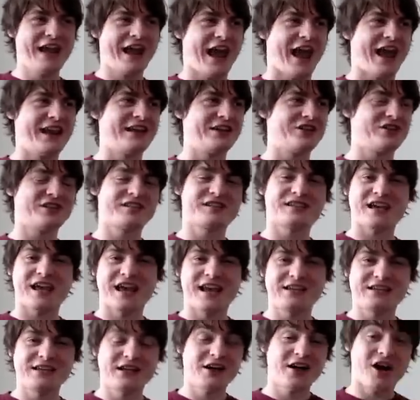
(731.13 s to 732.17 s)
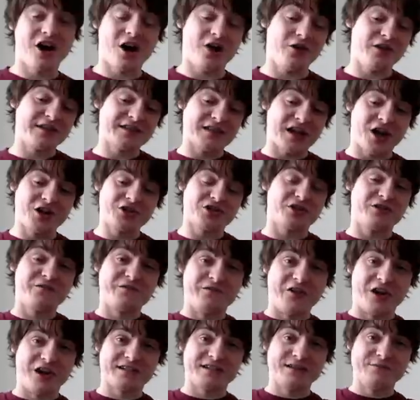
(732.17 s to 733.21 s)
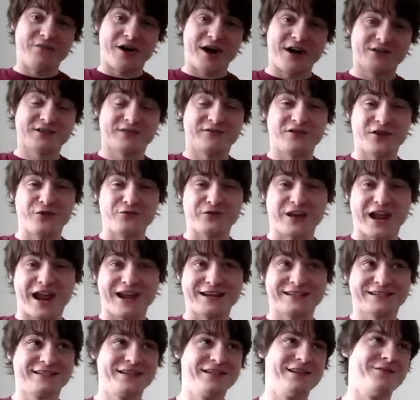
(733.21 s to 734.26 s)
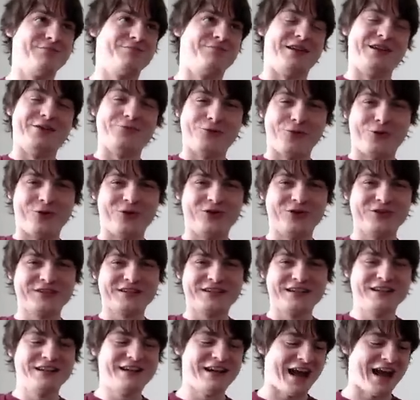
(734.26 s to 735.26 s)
and it just said, oh, there's 130 miles of no gas, be warned.